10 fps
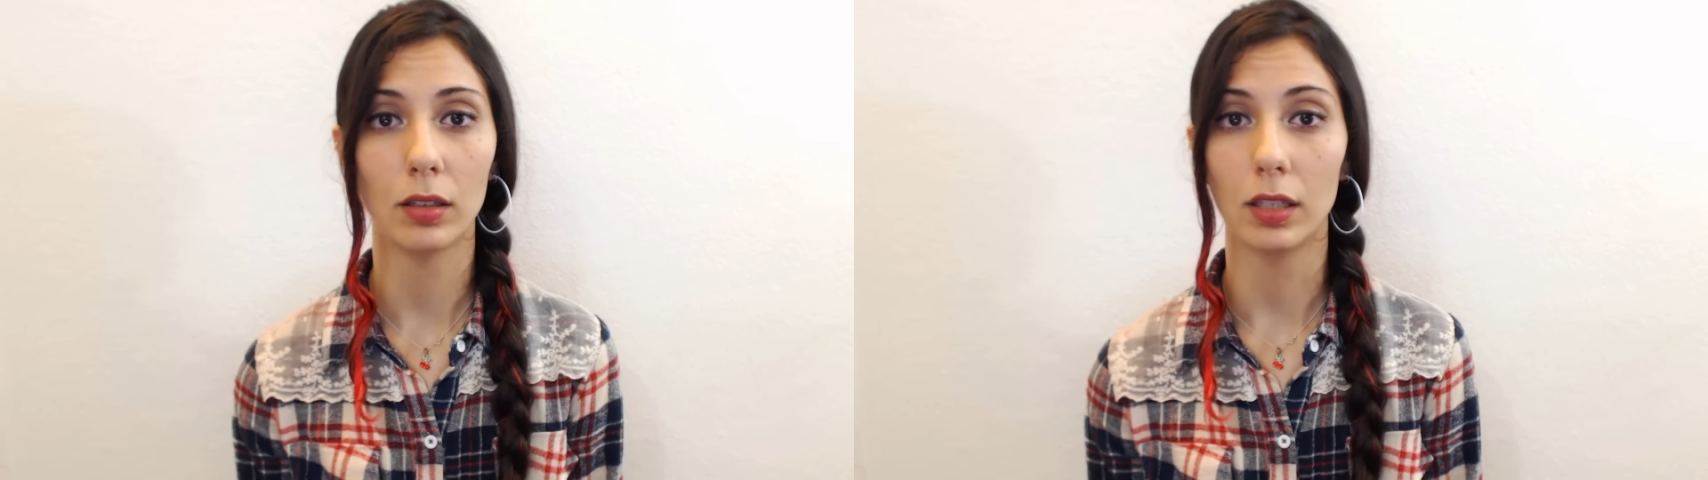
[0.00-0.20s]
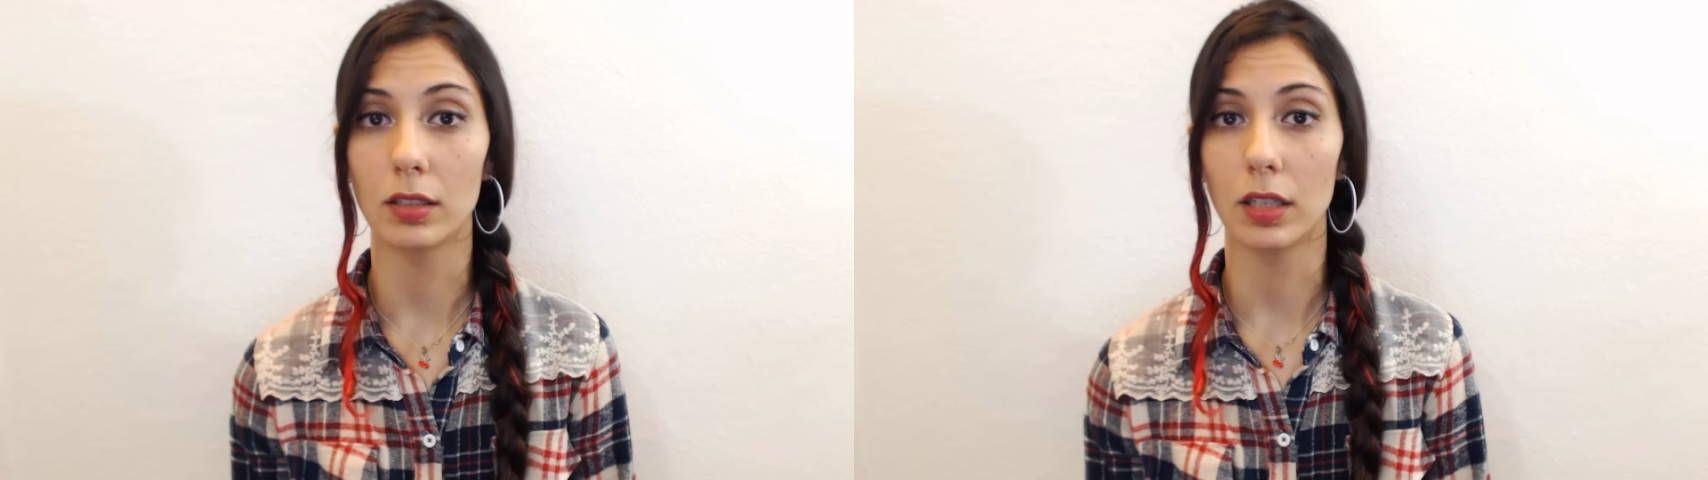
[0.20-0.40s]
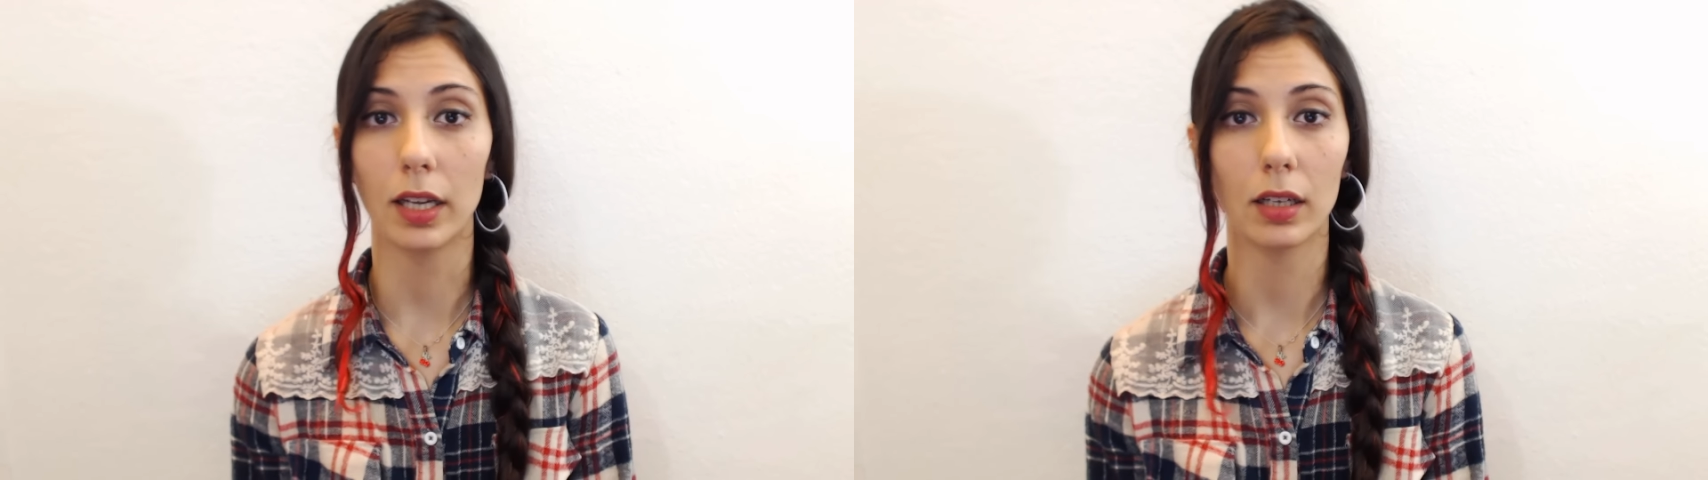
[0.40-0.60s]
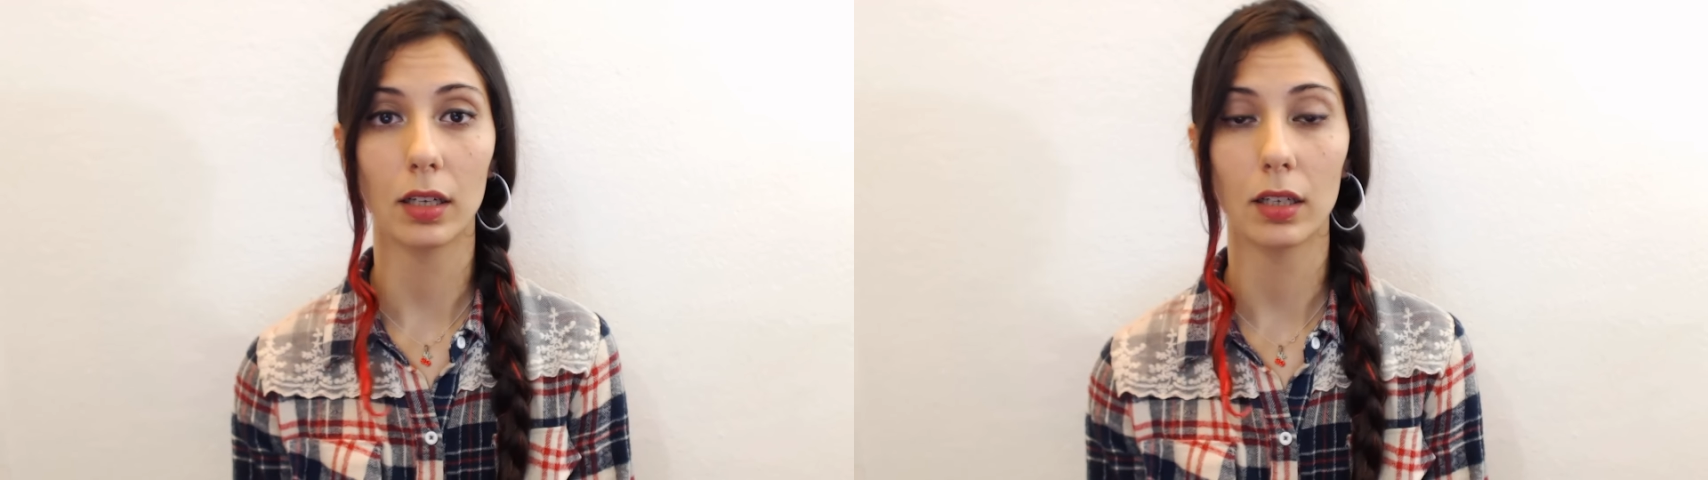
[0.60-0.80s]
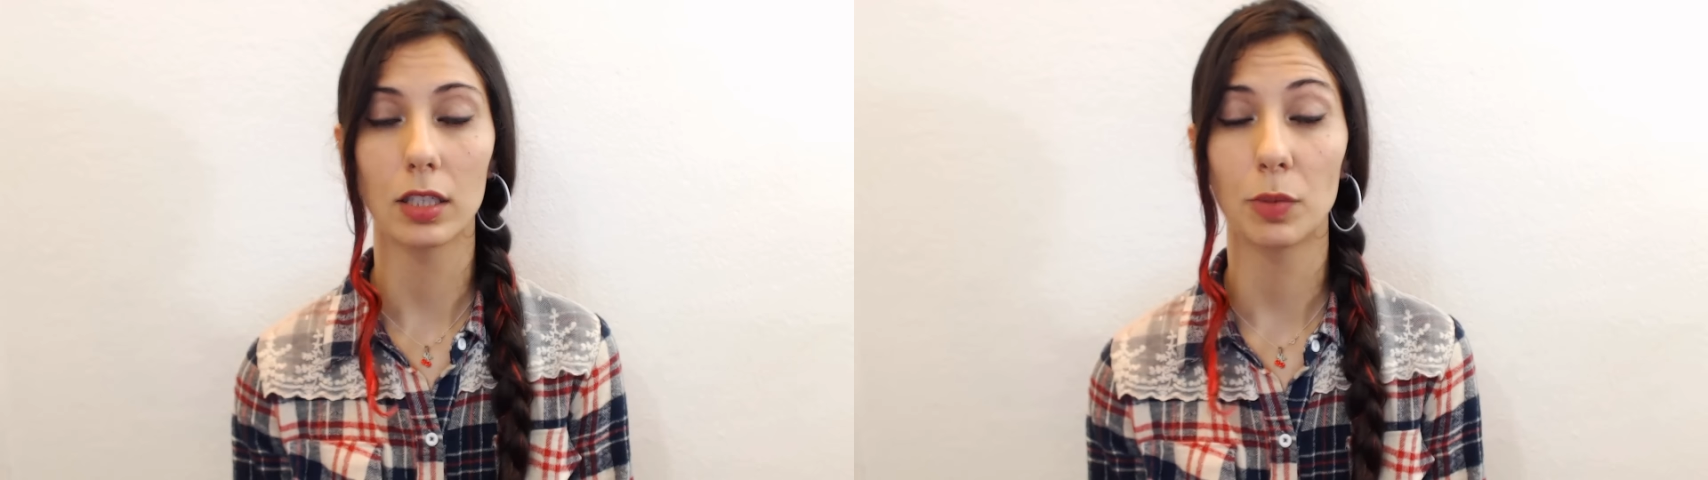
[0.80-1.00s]
is like
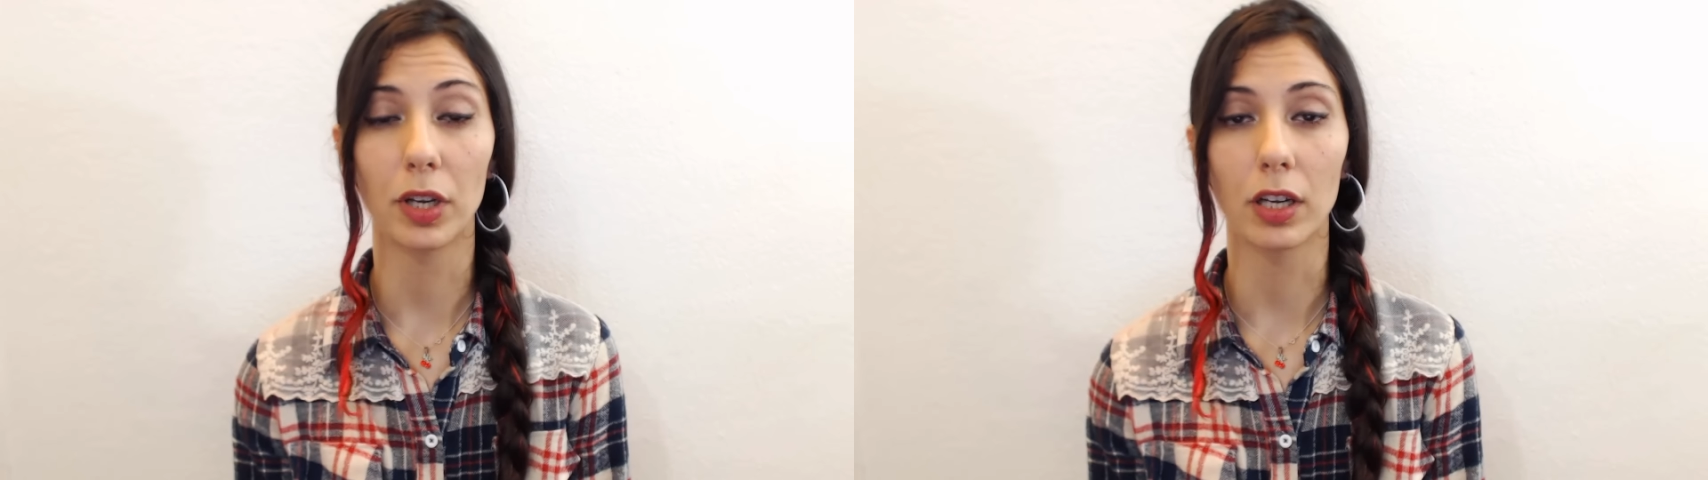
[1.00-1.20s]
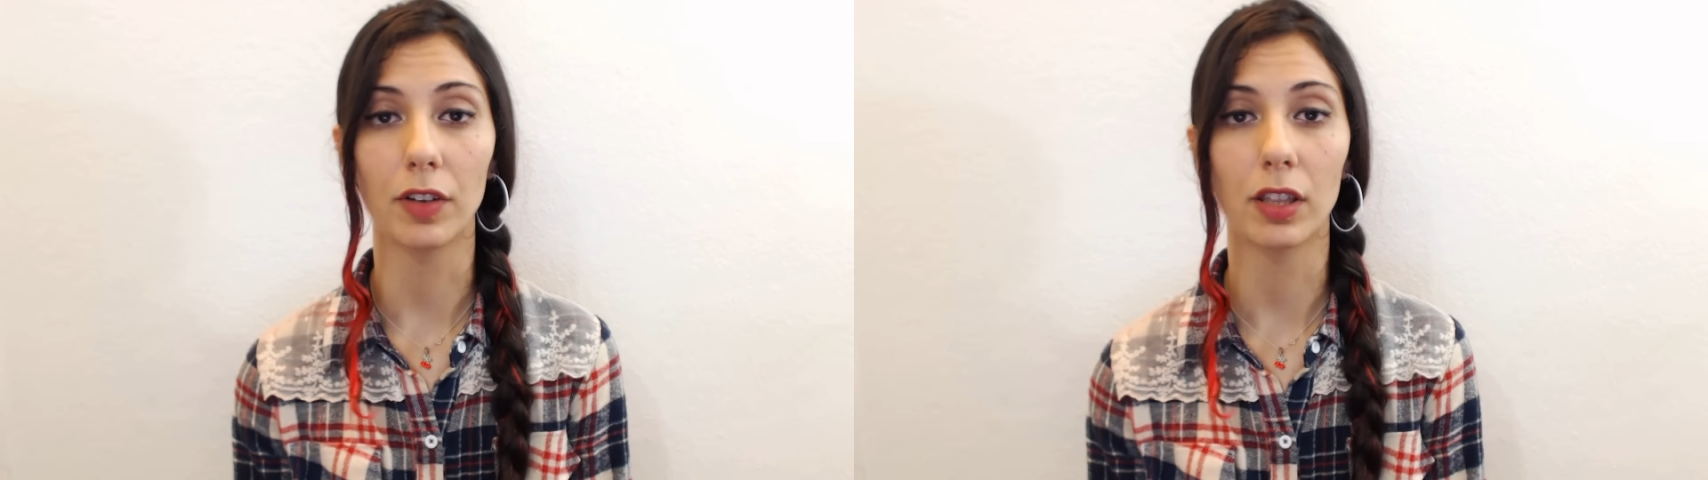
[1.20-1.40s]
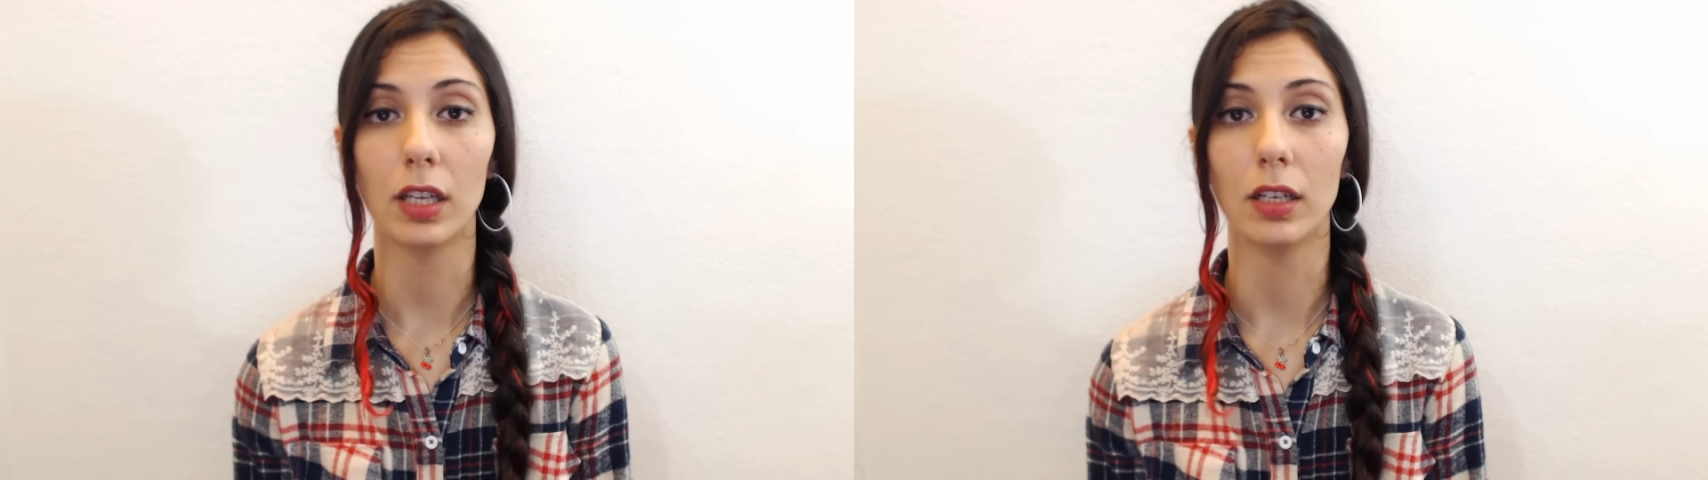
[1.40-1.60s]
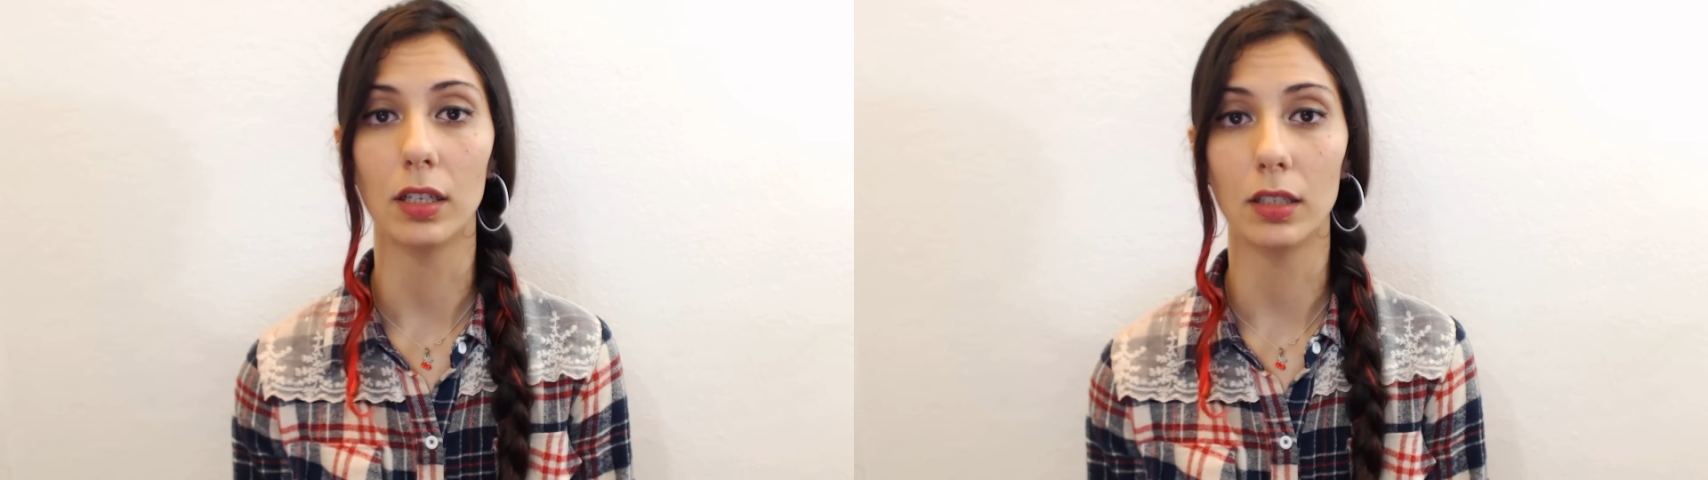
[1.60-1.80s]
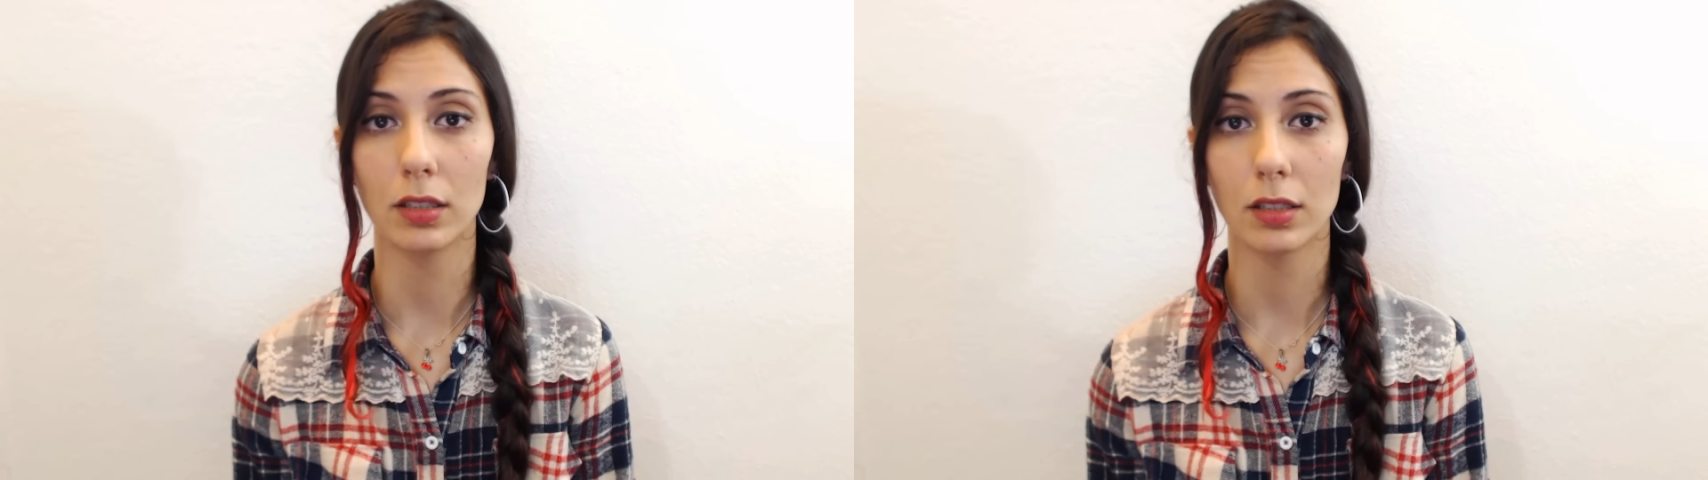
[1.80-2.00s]
a spear of
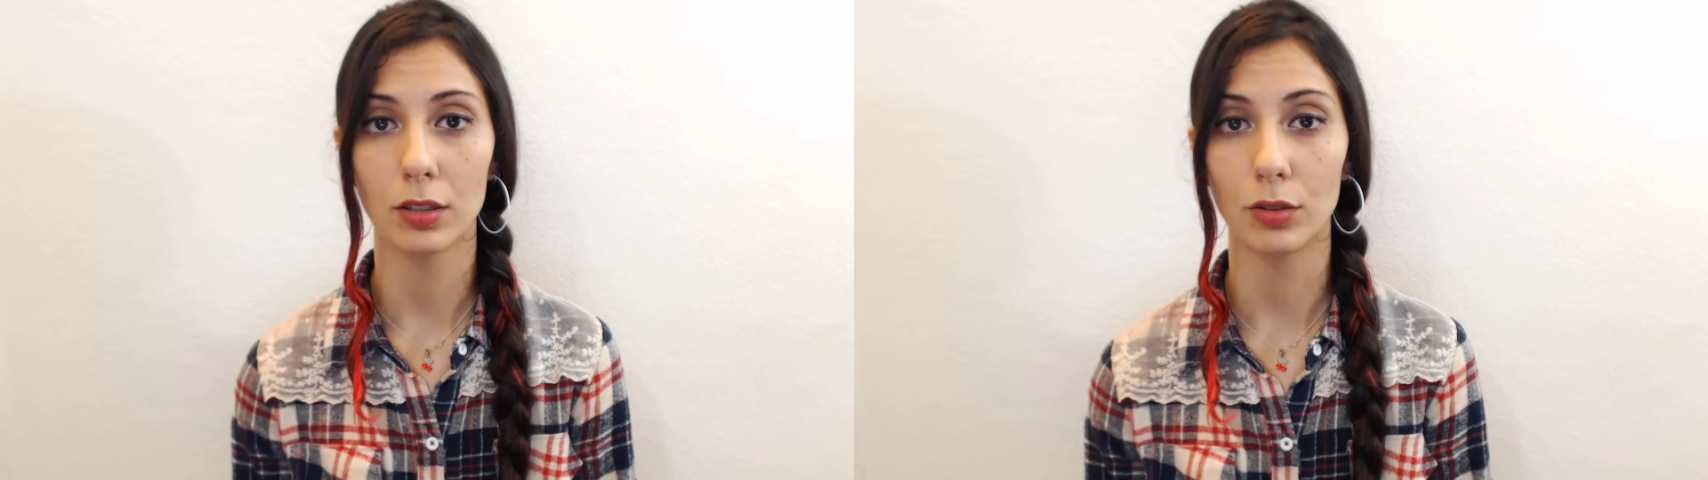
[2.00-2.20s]
Athena's